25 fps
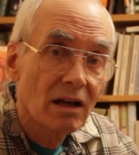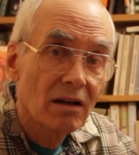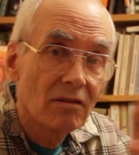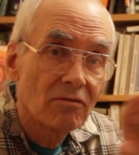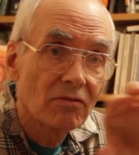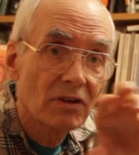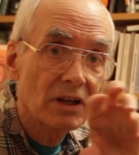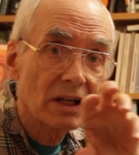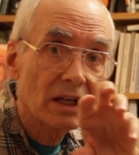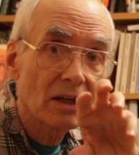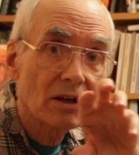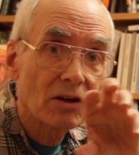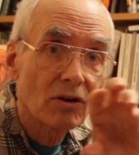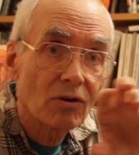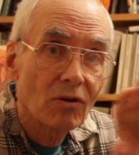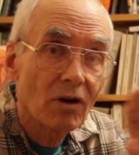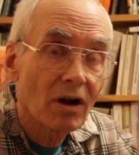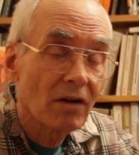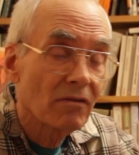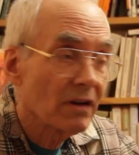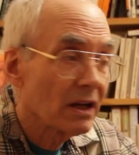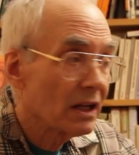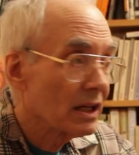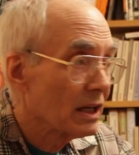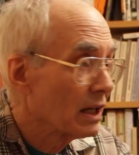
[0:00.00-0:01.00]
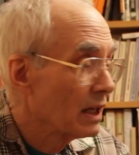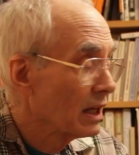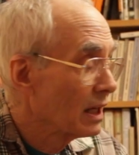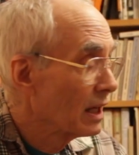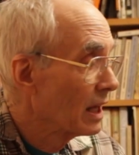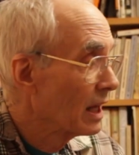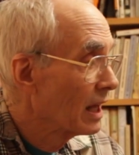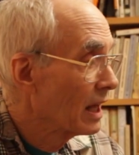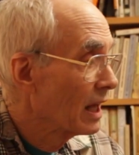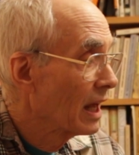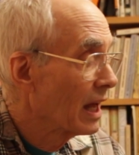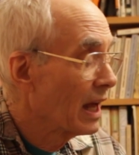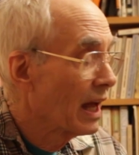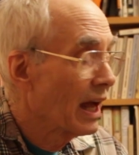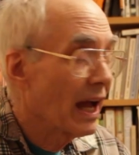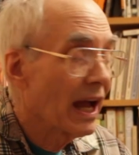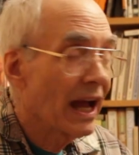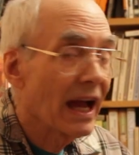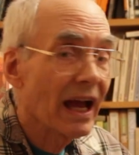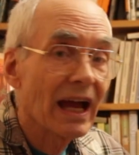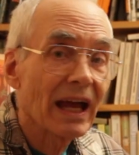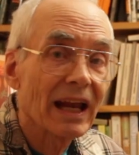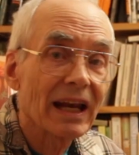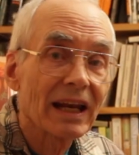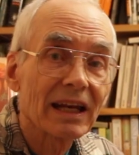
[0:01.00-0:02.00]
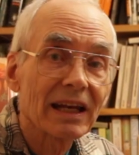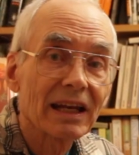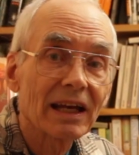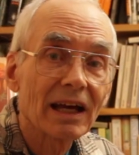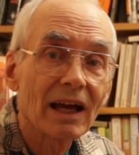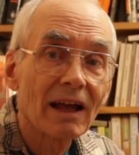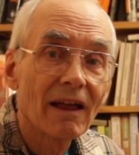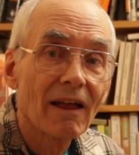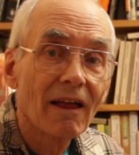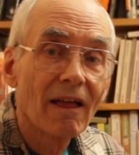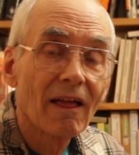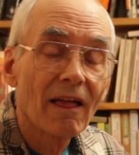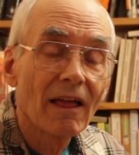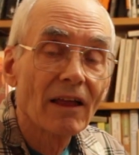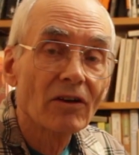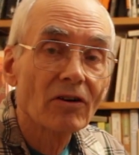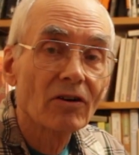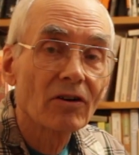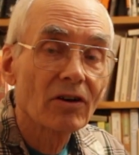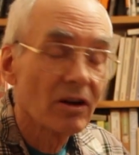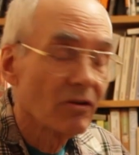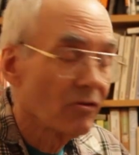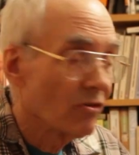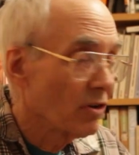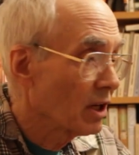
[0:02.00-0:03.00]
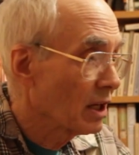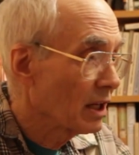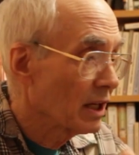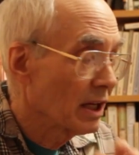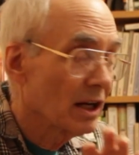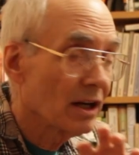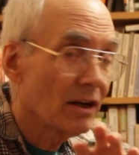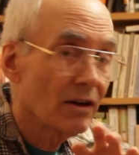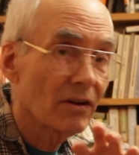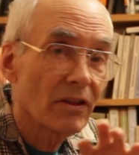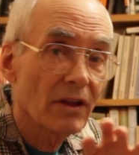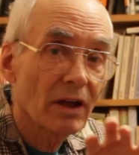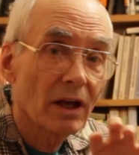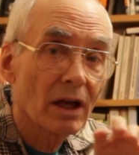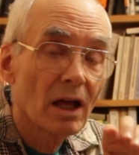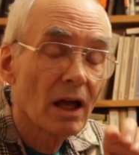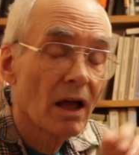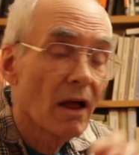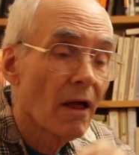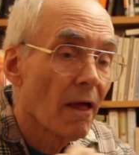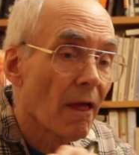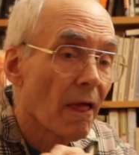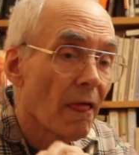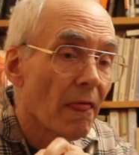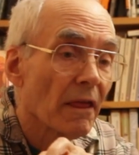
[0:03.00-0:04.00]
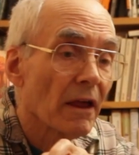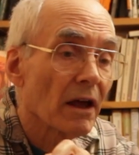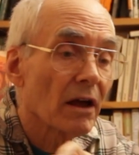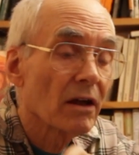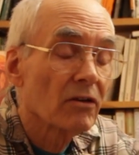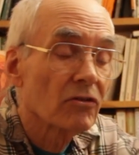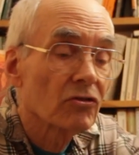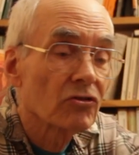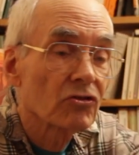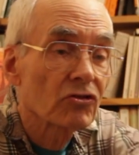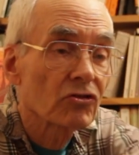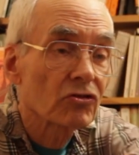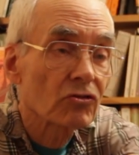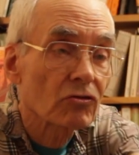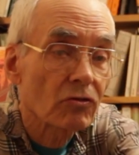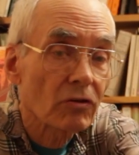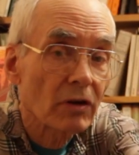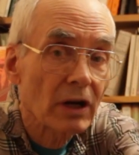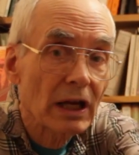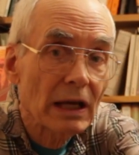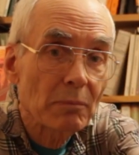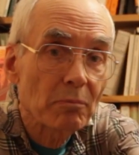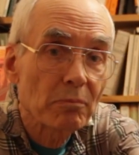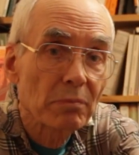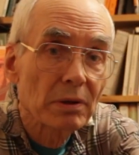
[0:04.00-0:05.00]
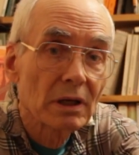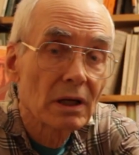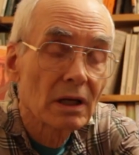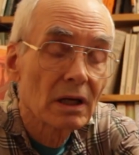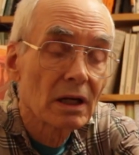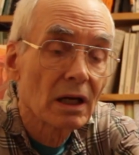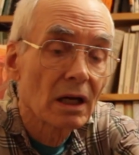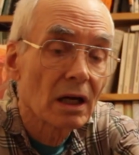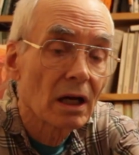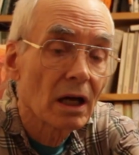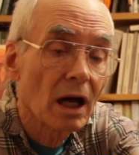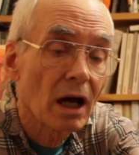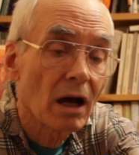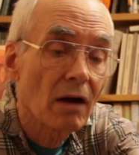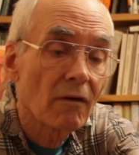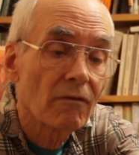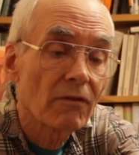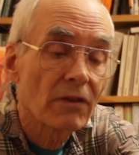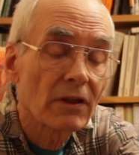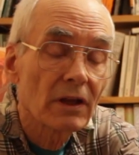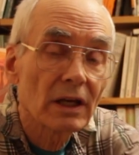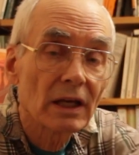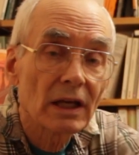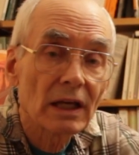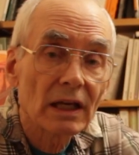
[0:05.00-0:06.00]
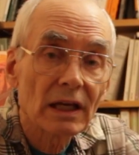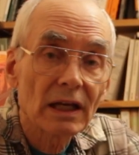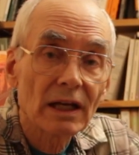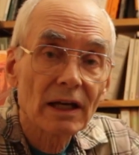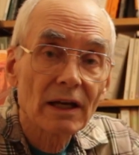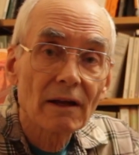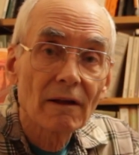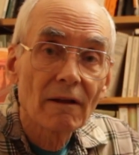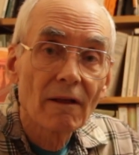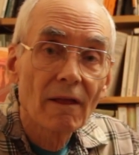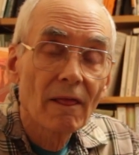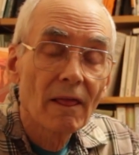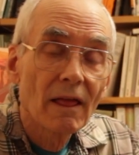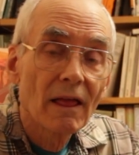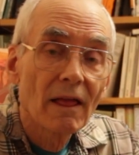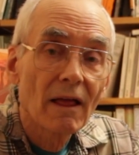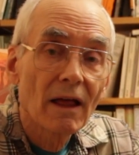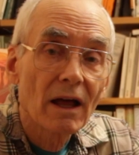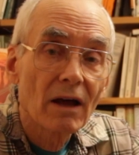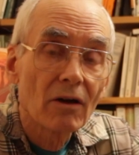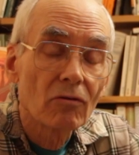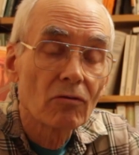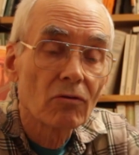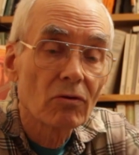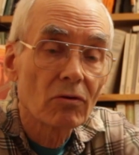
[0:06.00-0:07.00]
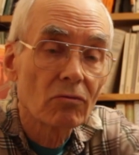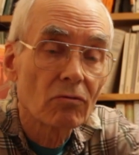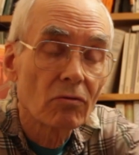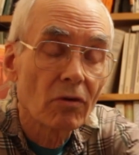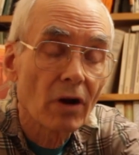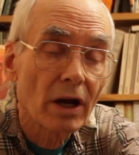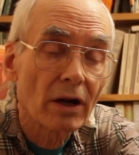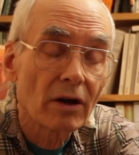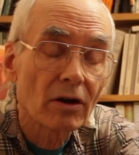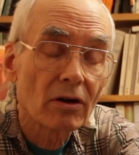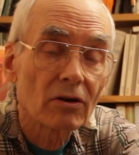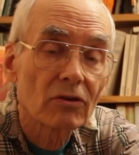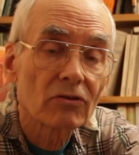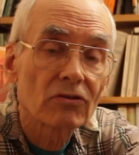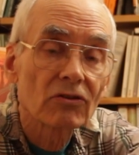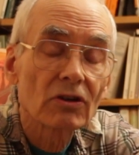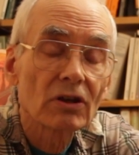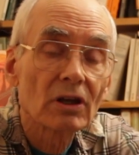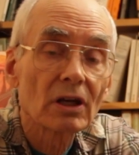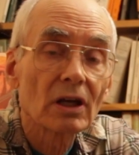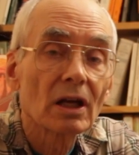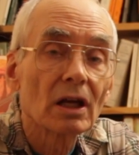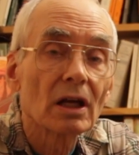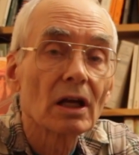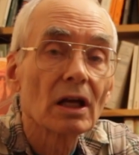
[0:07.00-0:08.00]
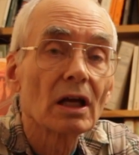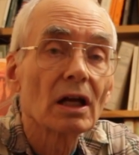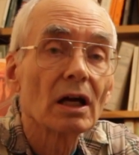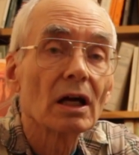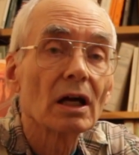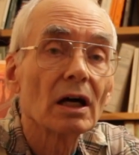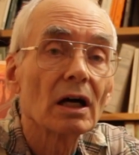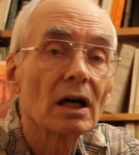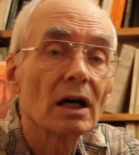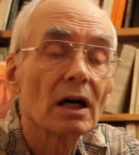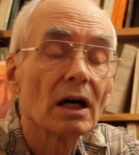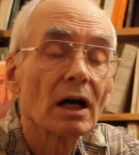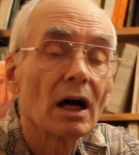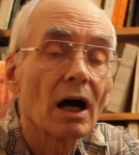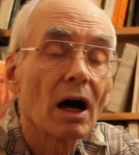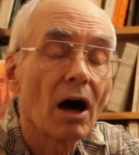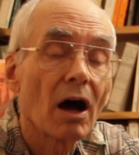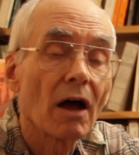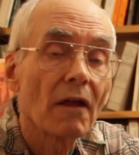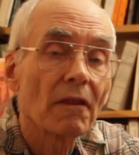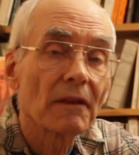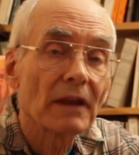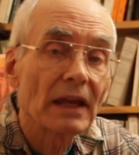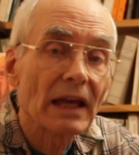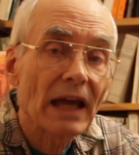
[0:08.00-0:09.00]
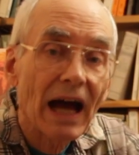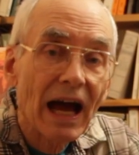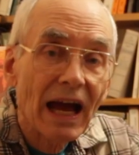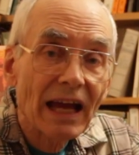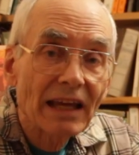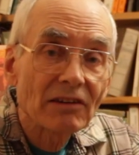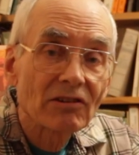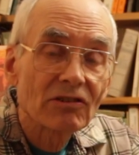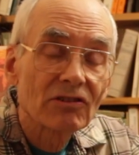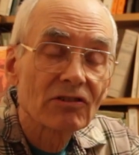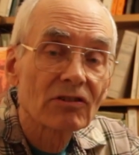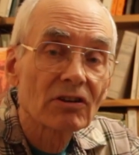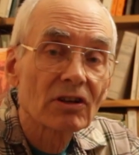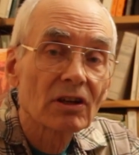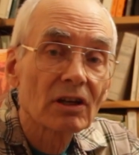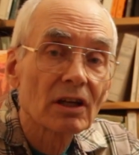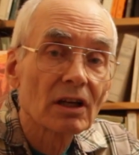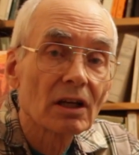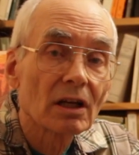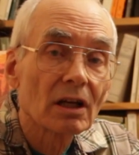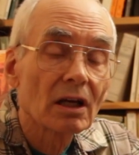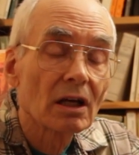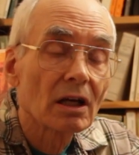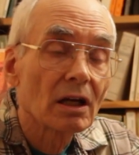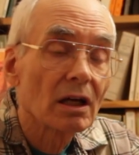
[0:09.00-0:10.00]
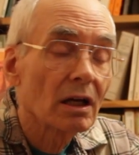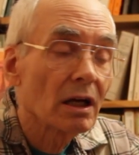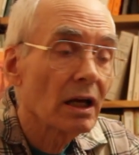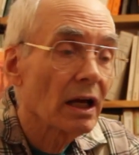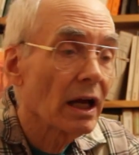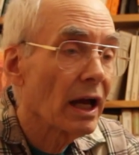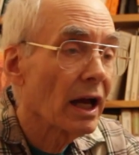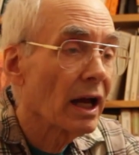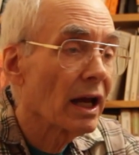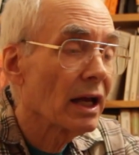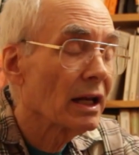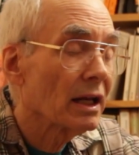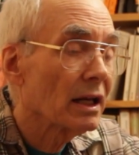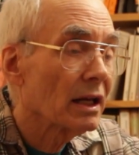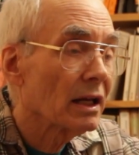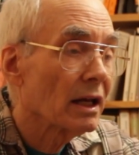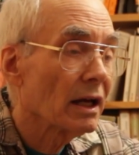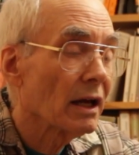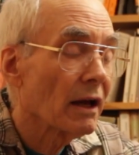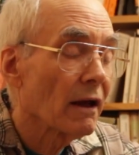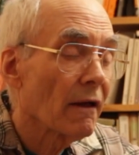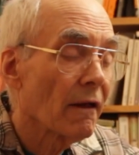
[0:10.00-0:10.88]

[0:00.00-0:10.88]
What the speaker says: video of it, and you can really hear the scrape of the runners on the ice, and